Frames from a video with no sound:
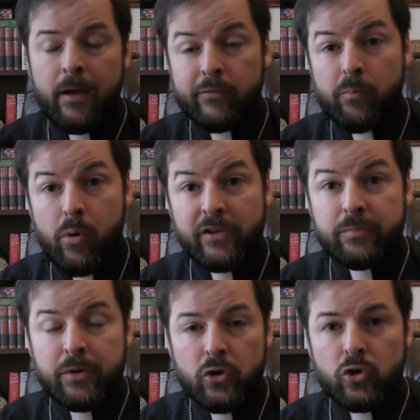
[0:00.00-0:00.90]
for
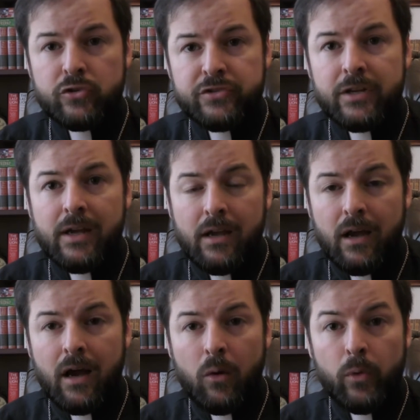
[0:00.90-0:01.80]
presbyters.
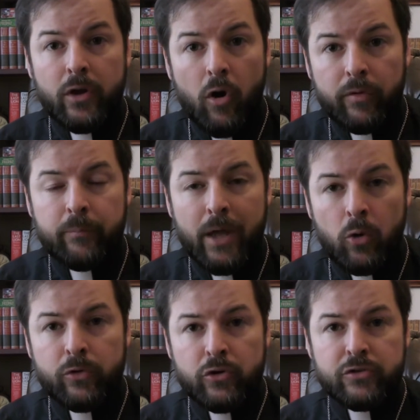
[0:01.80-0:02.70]
We call them
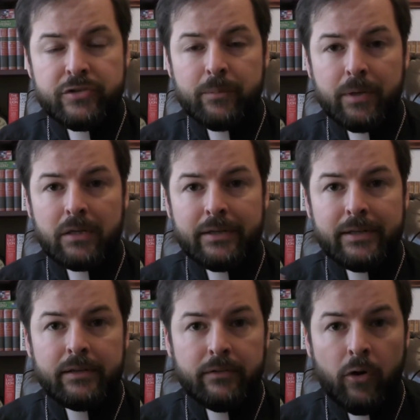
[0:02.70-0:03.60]
elders
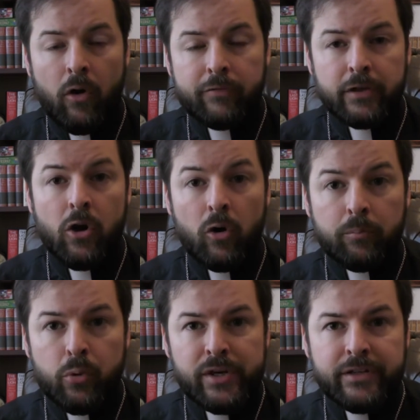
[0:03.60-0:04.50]
typically. They're often called
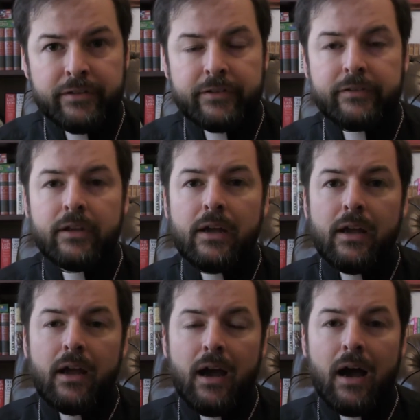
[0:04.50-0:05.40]
priests.
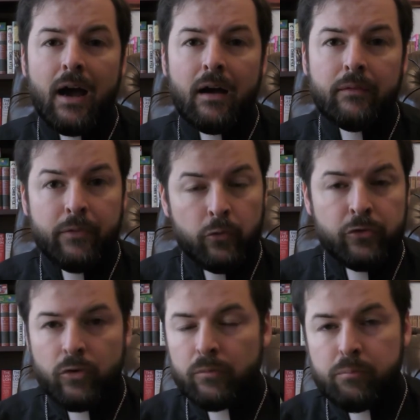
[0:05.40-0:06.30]
Those
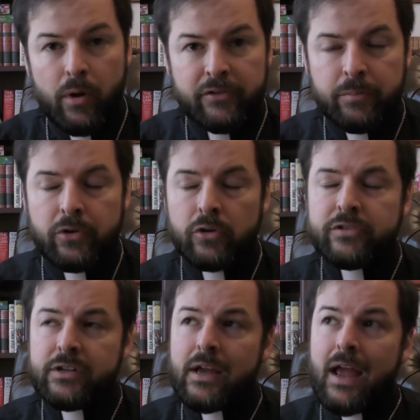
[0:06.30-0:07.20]
are
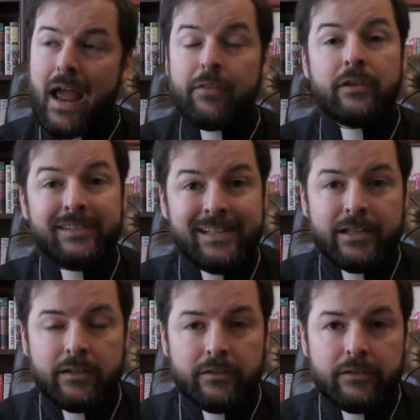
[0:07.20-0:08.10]
presbyters. And then
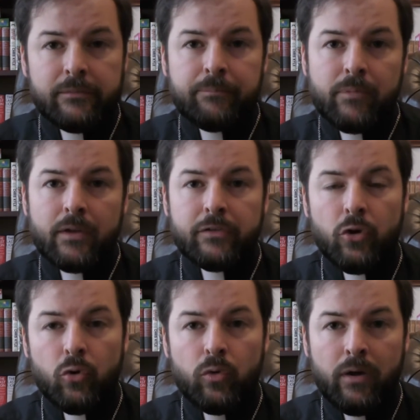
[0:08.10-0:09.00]
deacons.
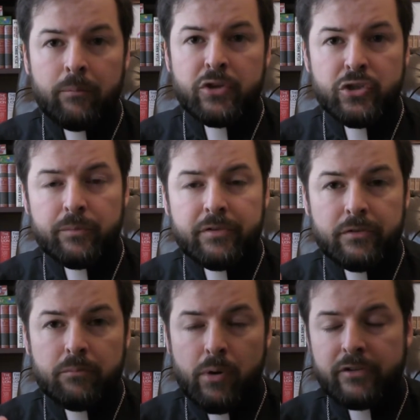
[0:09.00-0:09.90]
So
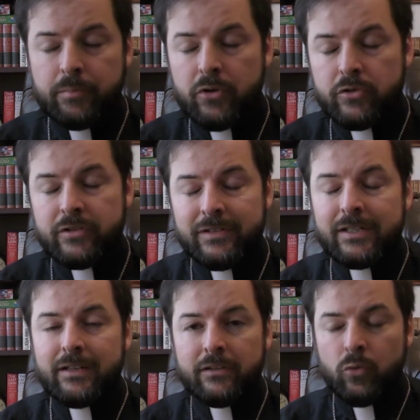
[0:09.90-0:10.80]
bishops, presbyters, and
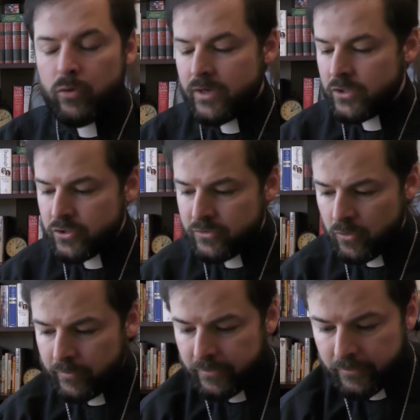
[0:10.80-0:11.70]
deacons, ordination
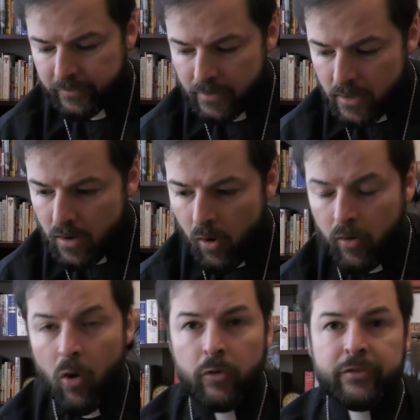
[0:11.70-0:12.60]
services are
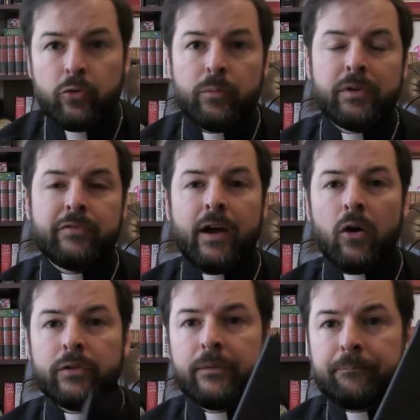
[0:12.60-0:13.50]
also to be
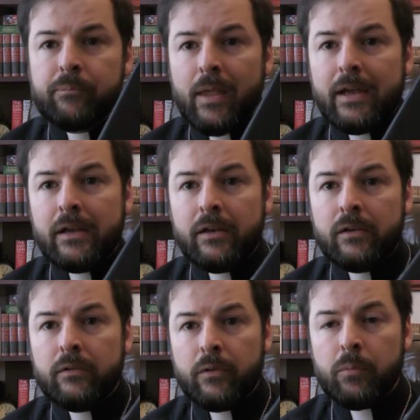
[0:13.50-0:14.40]
found
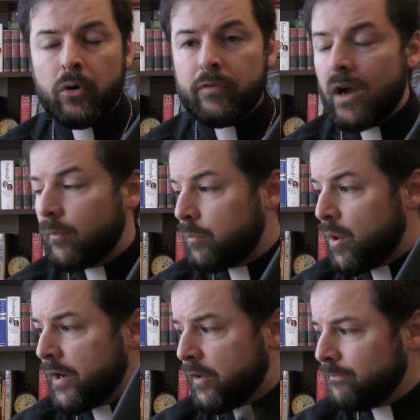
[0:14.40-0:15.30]
in the Book of Common
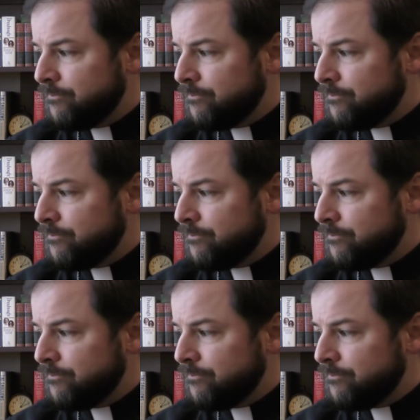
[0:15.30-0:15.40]
Prayer.